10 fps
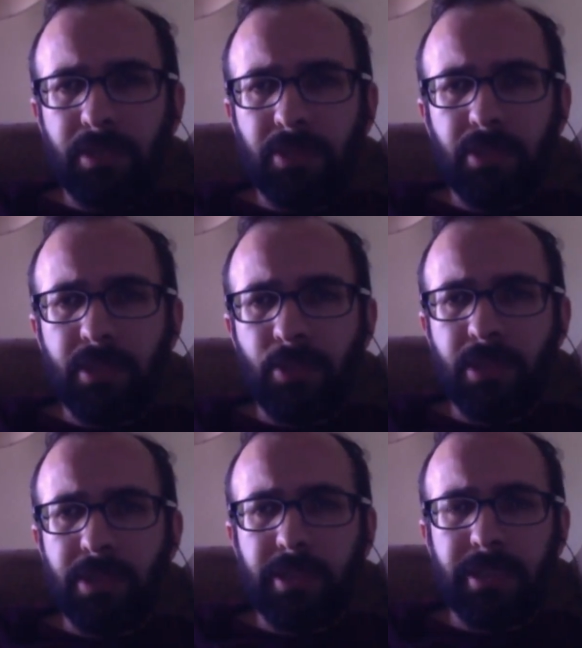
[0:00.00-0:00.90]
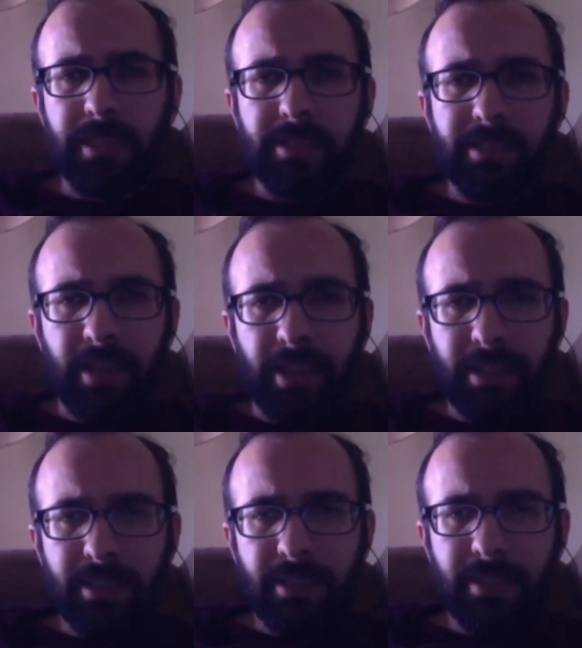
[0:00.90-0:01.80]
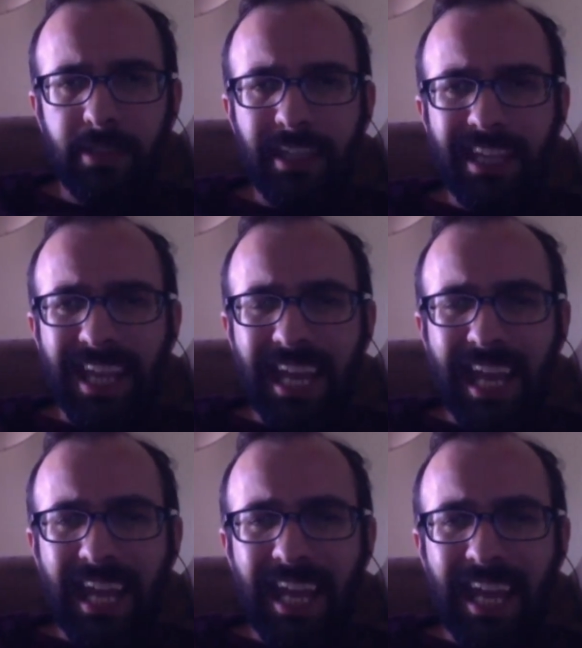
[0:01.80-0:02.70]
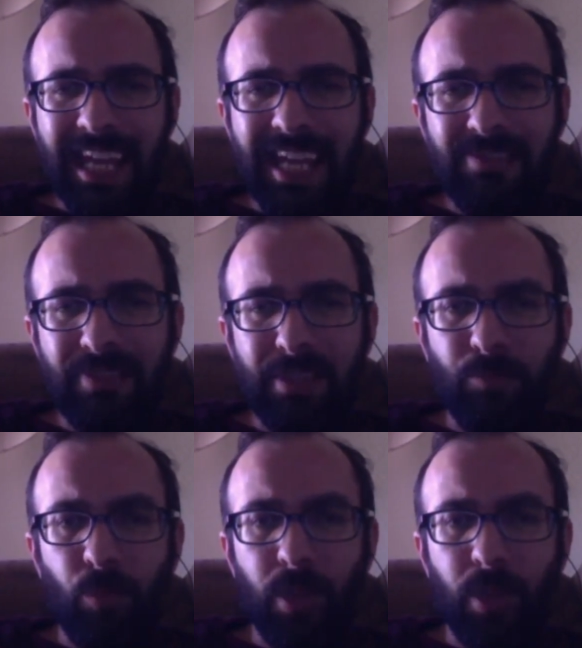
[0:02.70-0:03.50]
there is no such a thing as science if it was